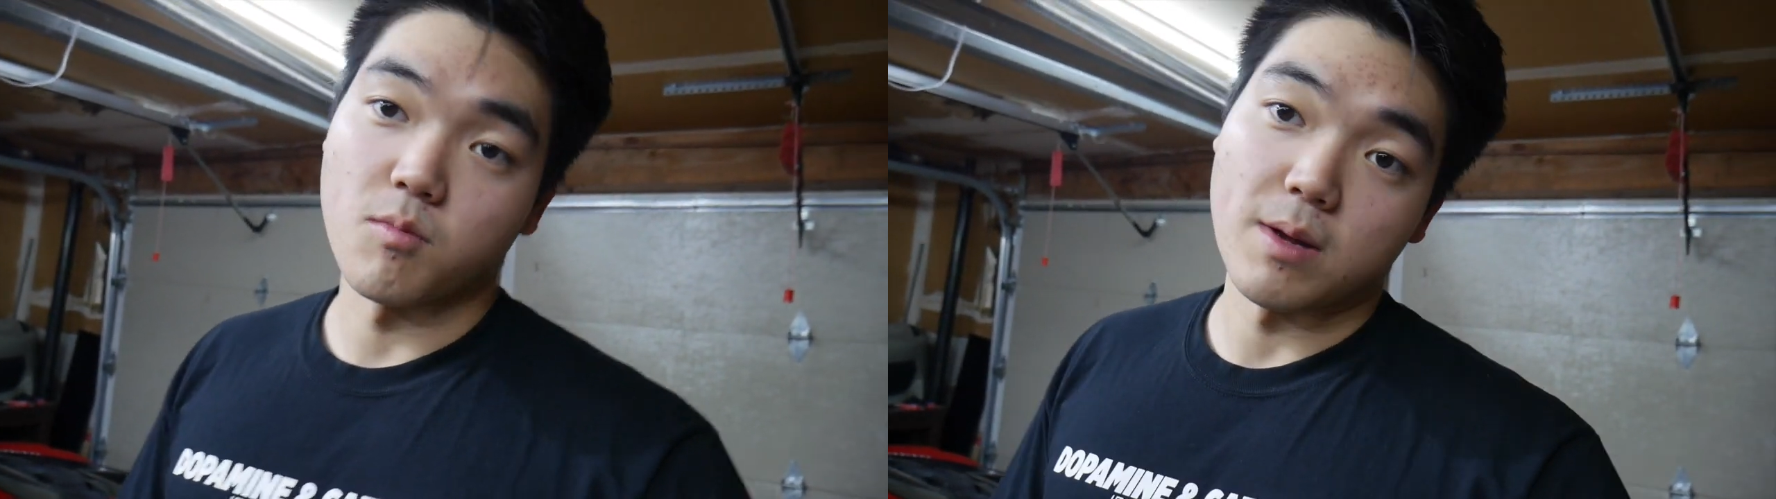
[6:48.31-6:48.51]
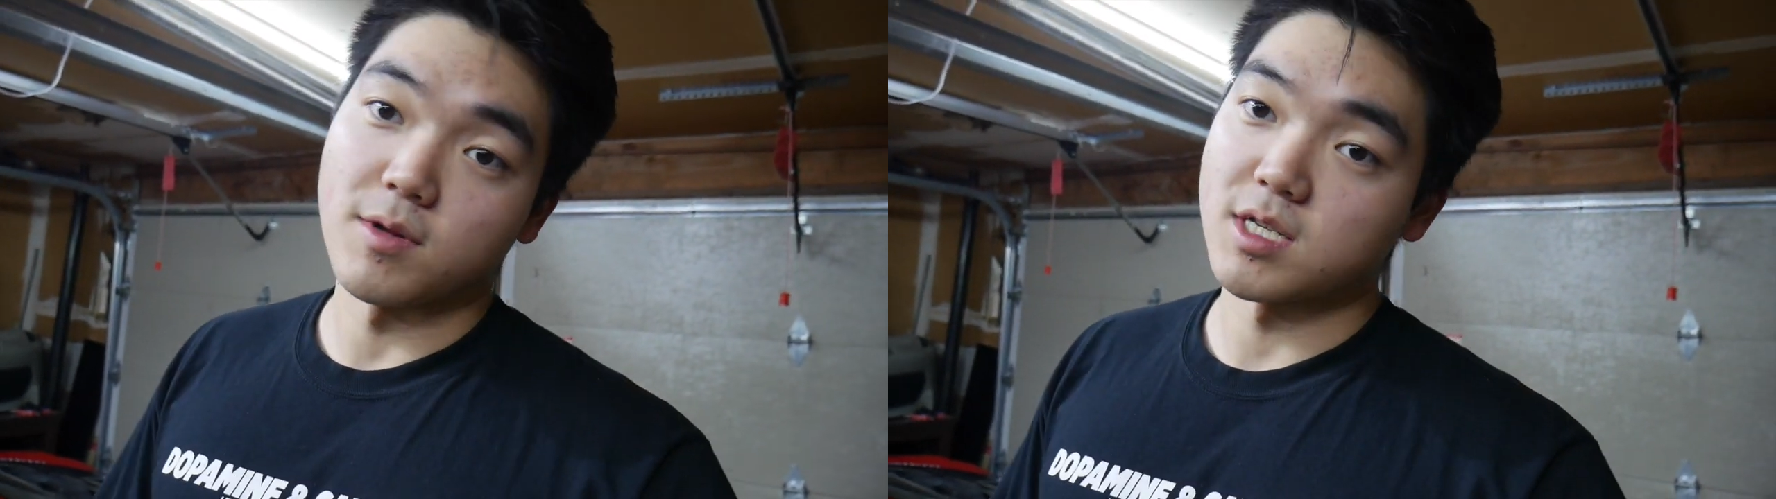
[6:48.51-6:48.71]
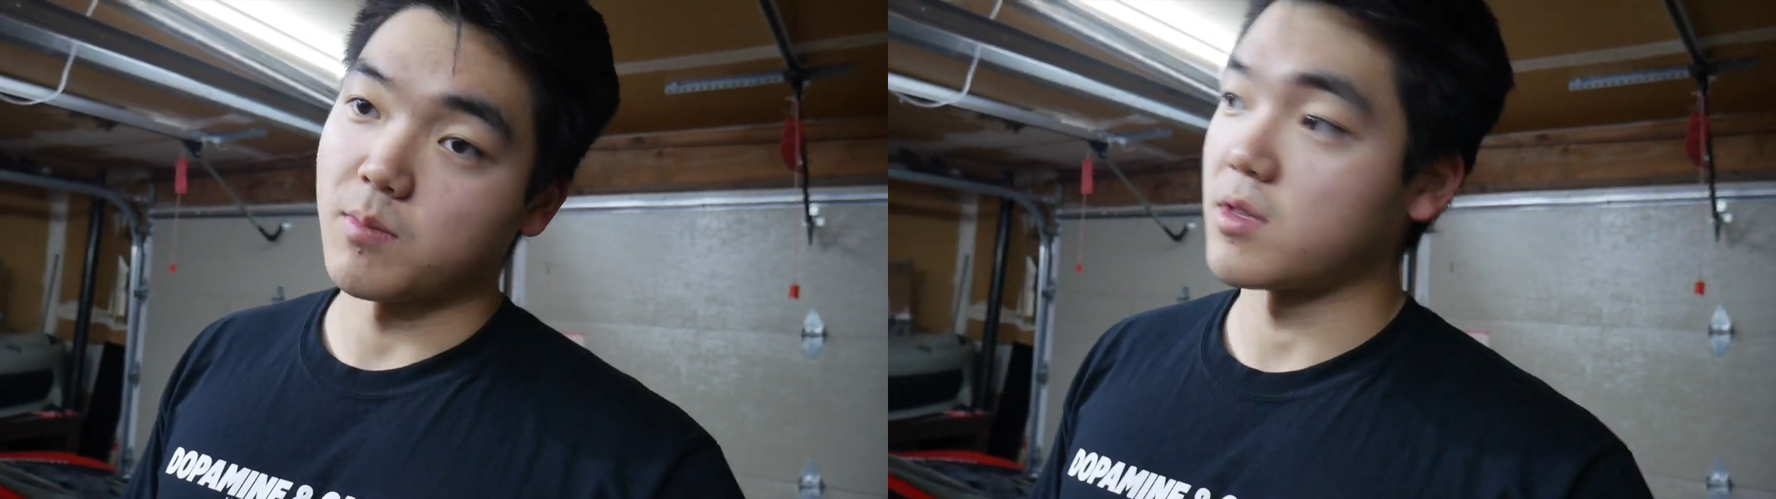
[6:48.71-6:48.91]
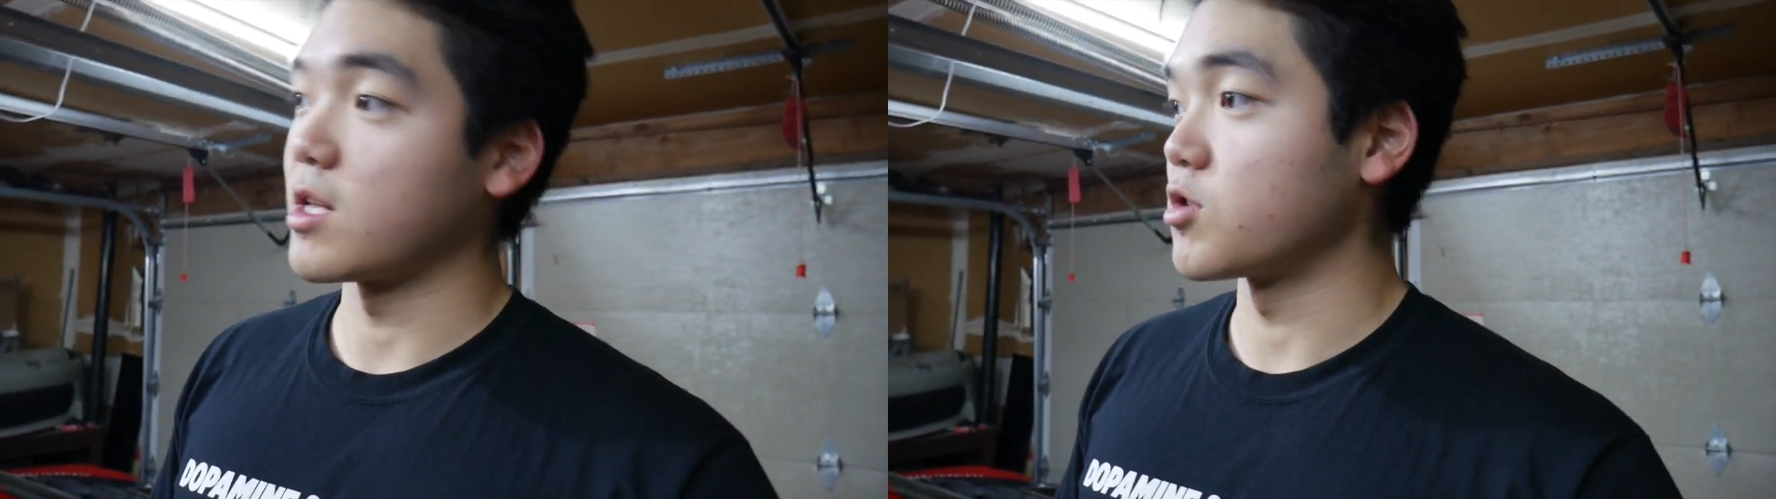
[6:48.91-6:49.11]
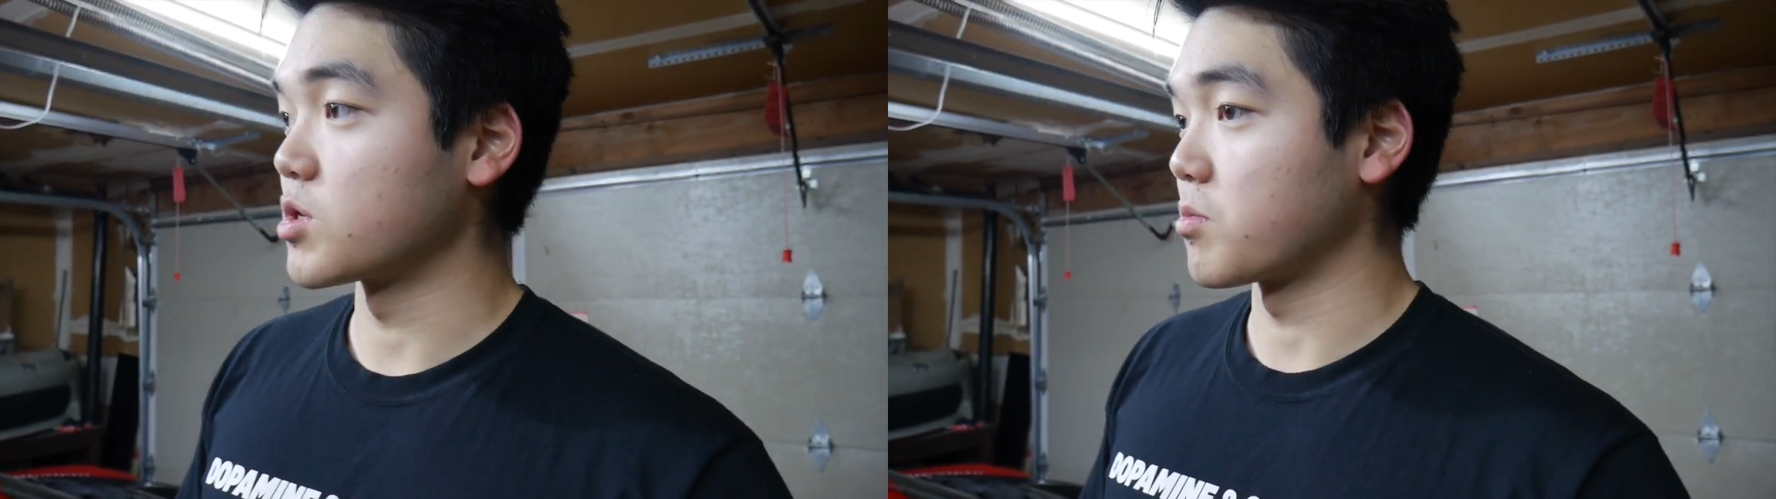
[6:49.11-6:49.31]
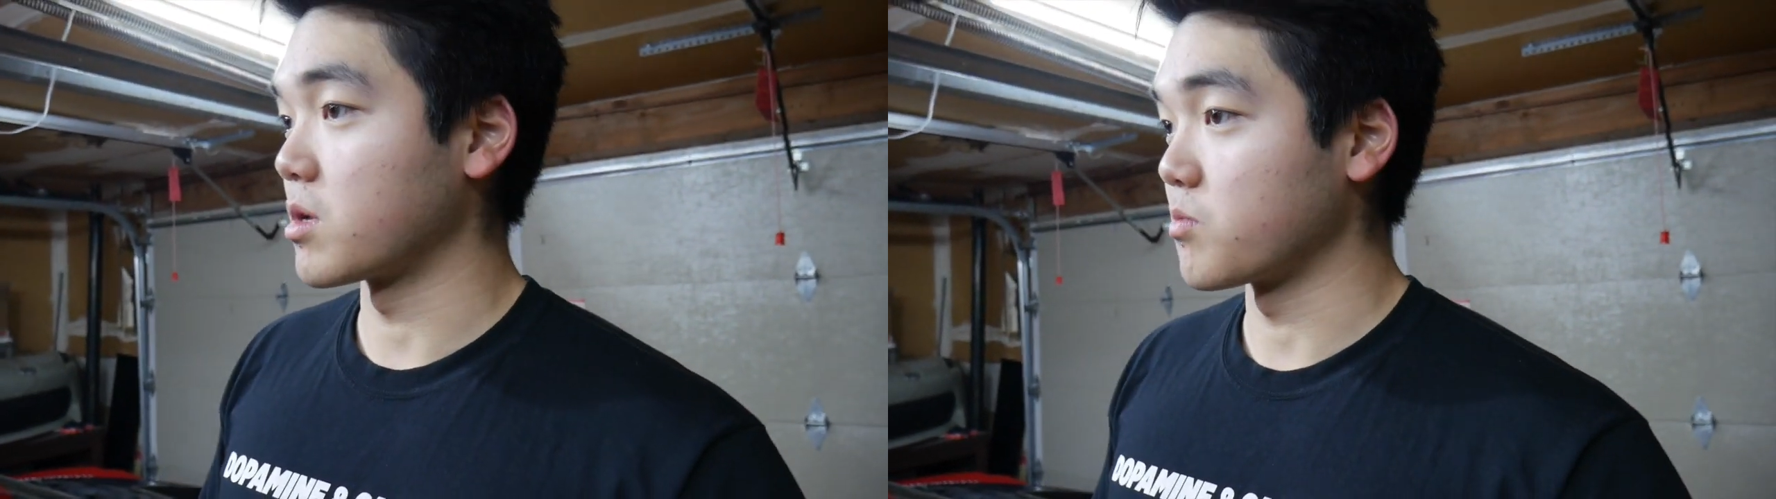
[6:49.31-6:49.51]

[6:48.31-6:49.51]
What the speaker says: maybe something that you just want